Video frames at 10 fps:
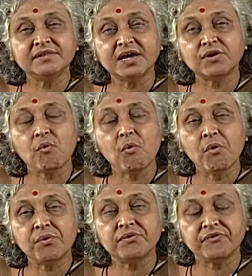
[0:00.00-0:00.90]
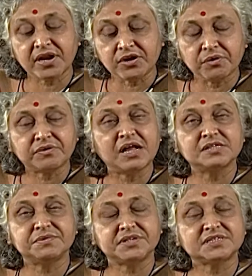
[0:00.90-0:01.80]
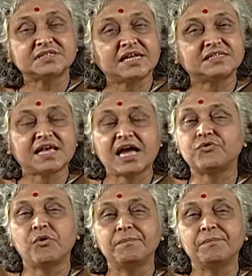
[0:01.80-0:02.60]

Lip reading: their own radio transmitter sets at home,